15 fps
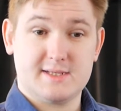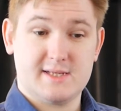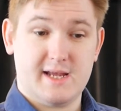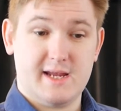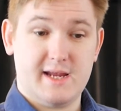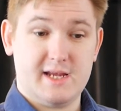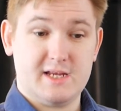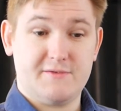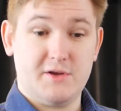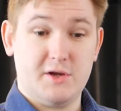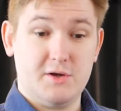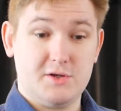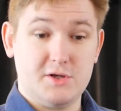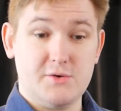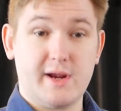say is that
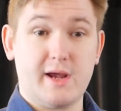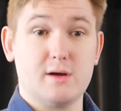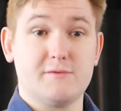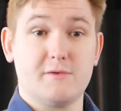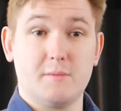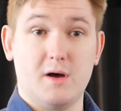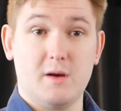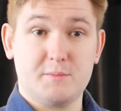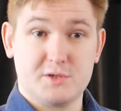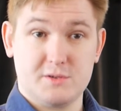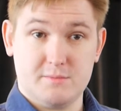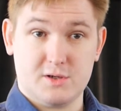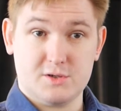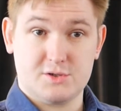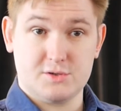you do get other
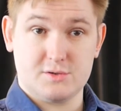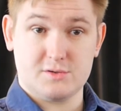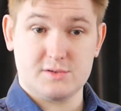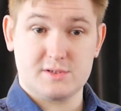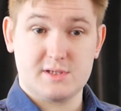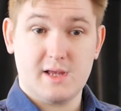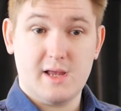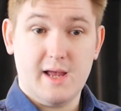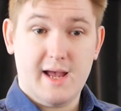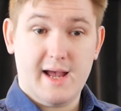option modules,